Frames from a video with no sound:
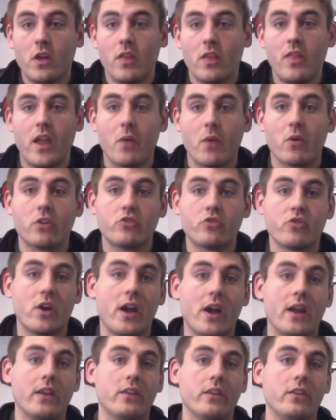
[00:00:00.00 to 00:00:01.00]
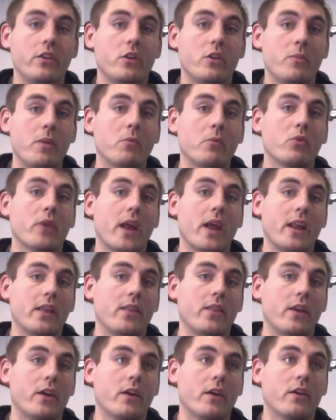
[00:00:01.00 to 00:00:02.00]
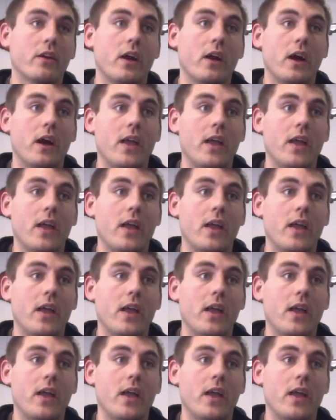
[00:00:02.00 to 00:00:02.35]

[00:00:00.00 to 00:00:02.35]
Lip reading: they were trying, you know, people were getting their